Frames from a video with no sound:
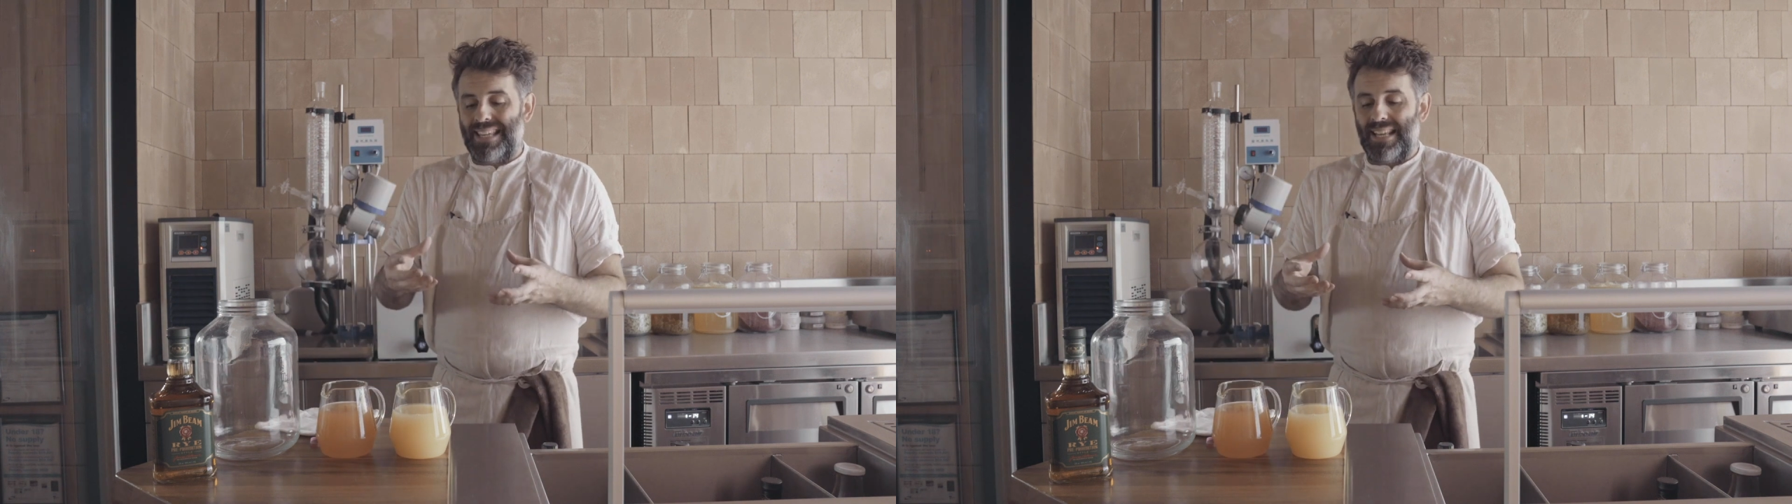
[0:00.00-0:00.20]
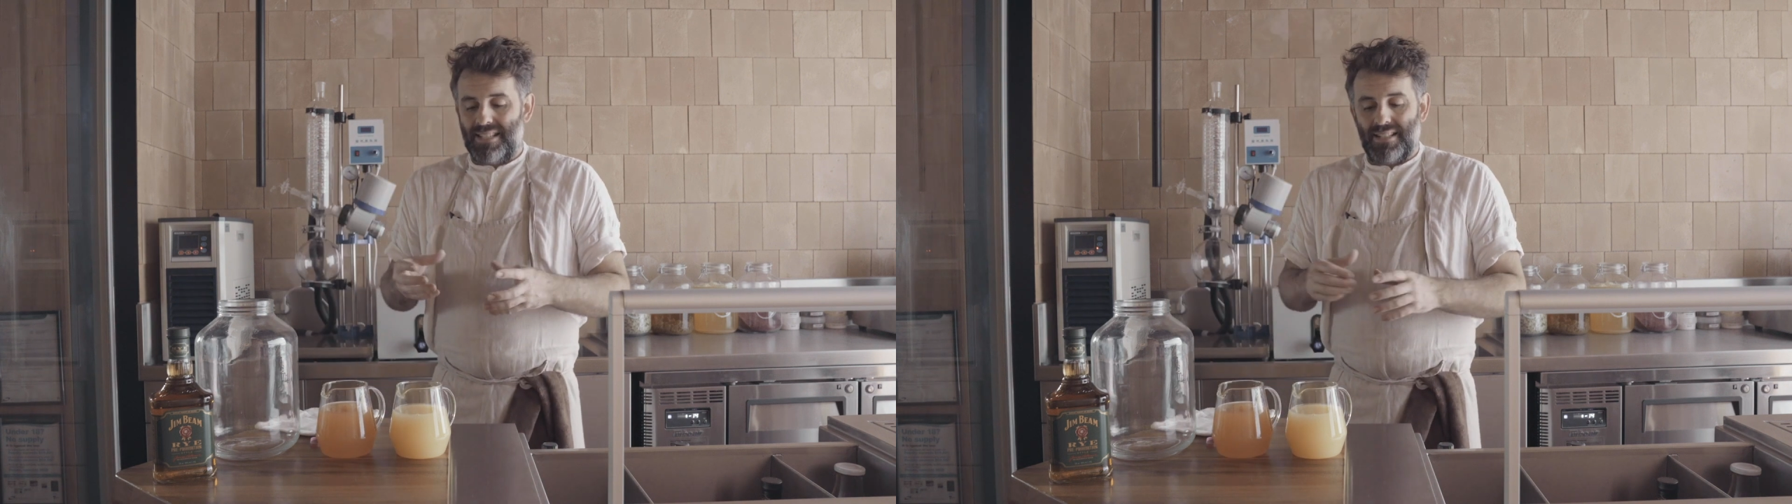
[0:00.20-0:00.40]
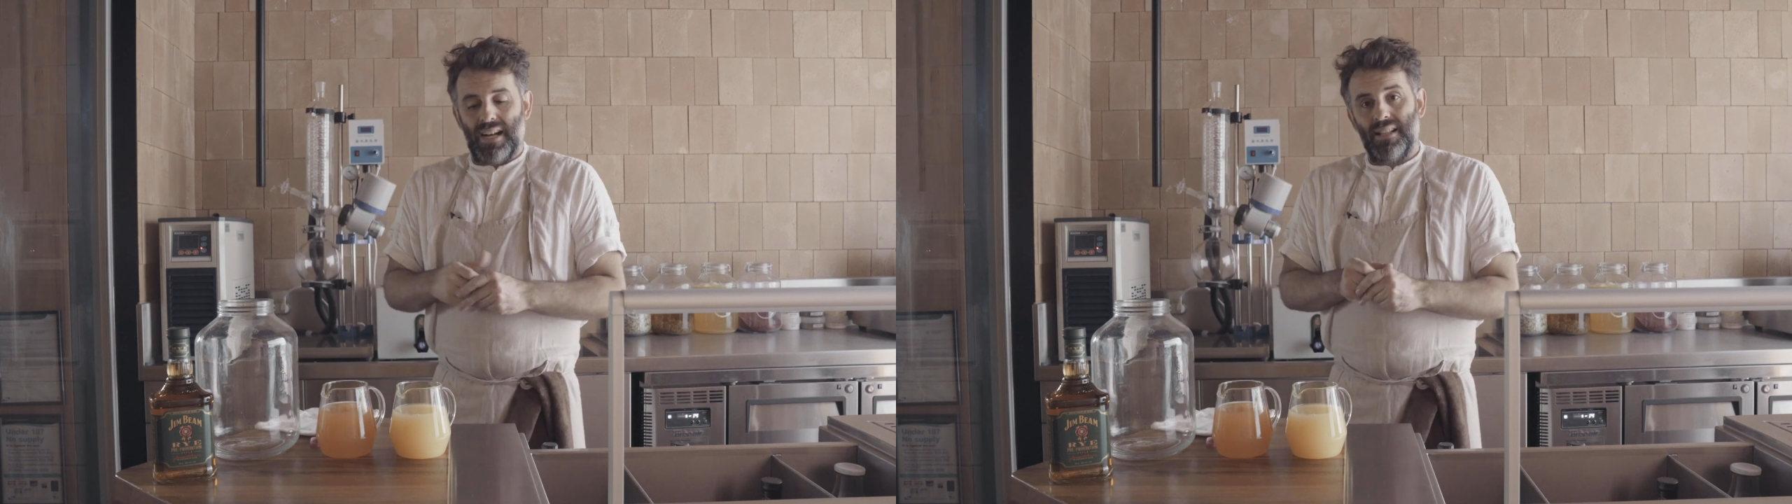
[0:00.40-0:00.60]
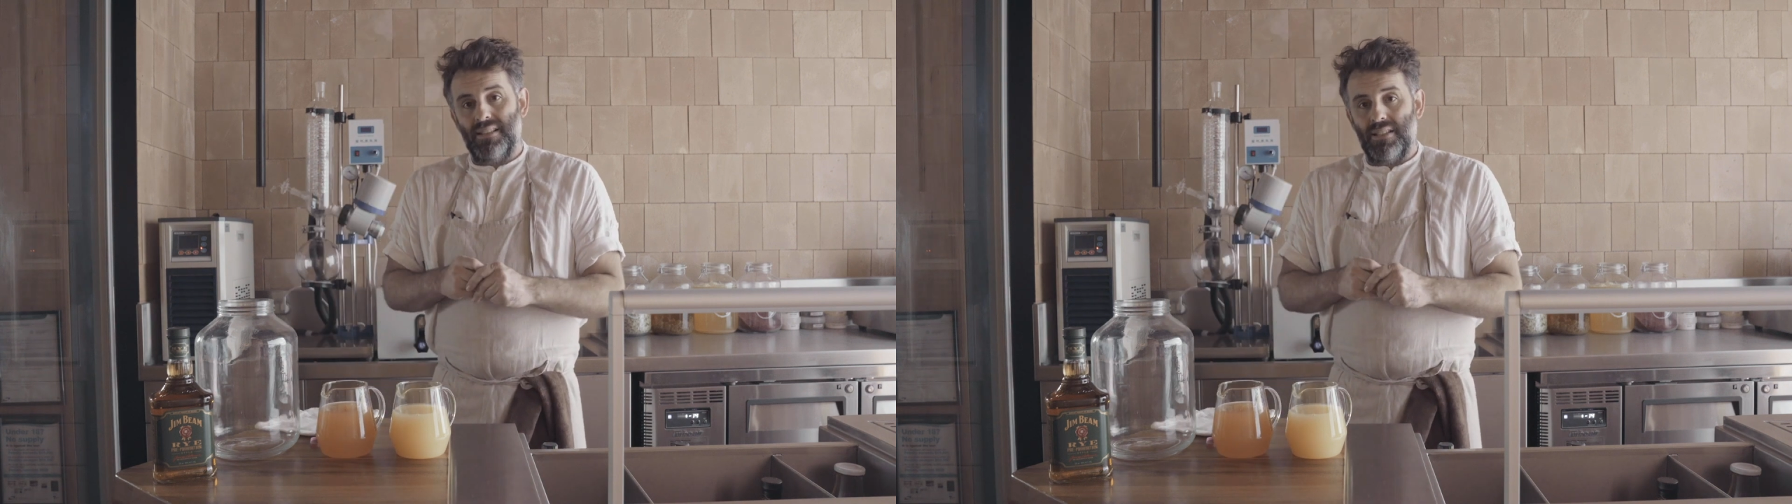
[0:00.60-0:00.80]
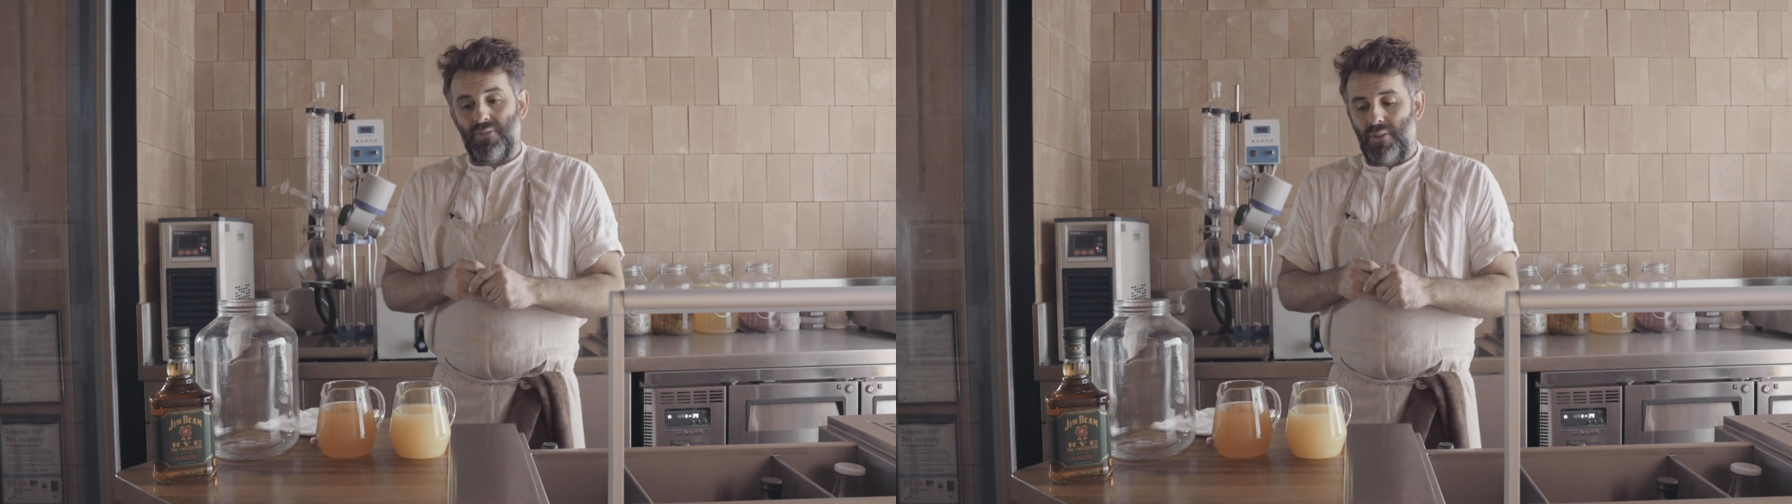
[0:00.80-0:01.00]

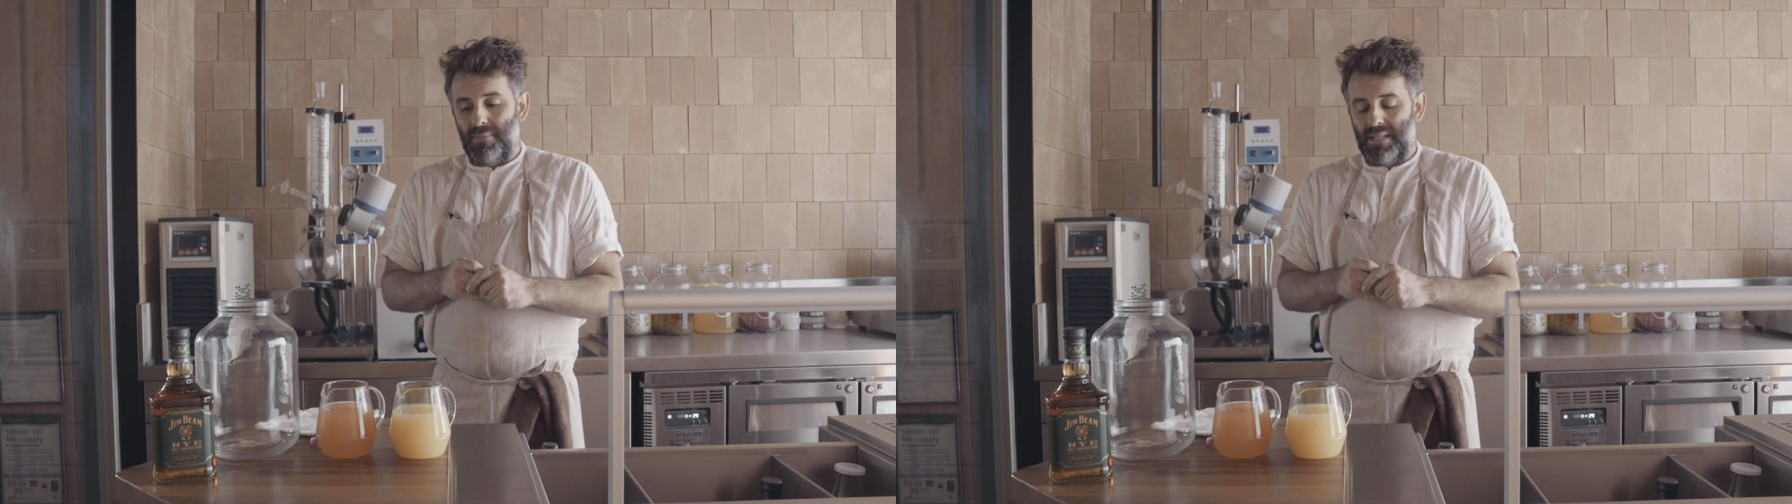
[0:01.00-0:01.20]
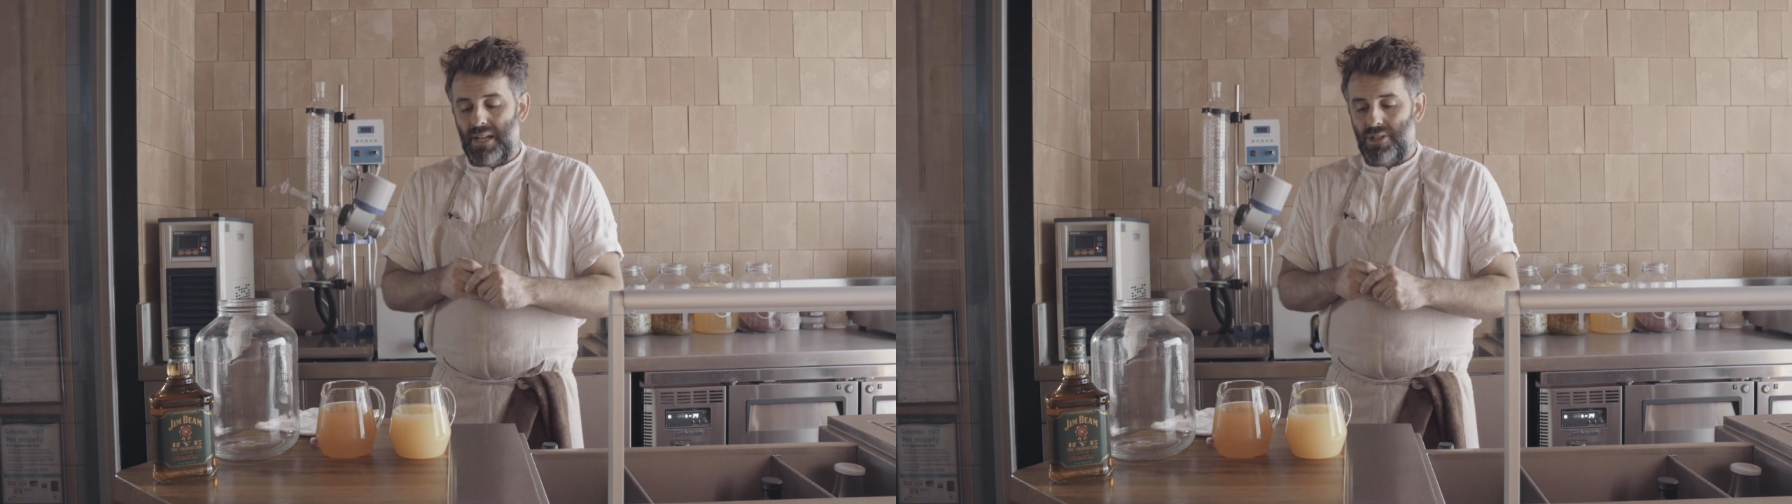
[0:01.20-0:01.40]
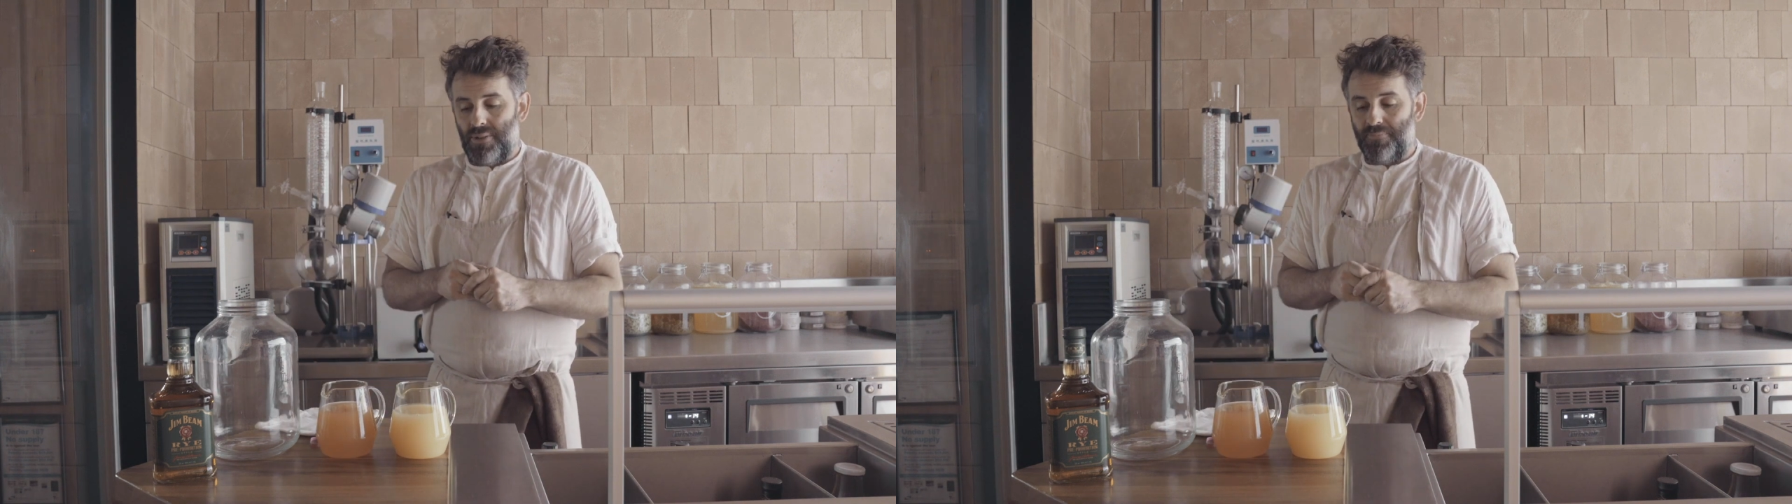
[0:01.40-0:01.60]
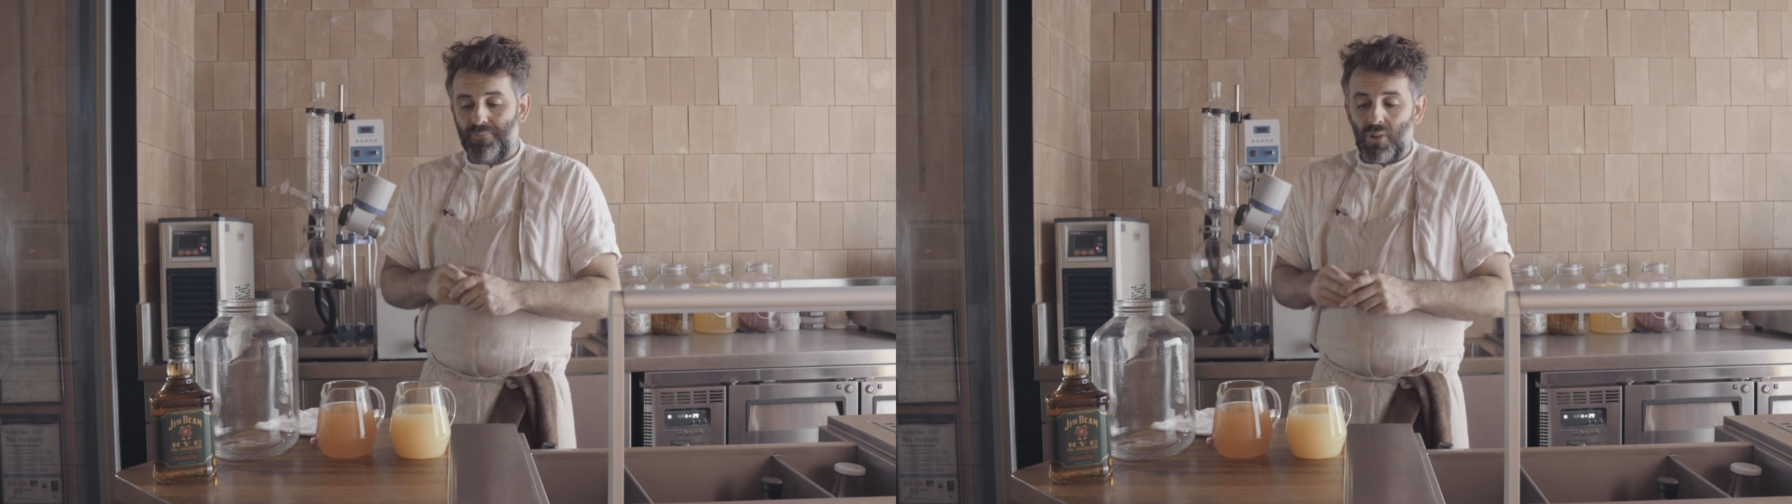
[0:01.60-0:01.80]
kickstart this fermentation.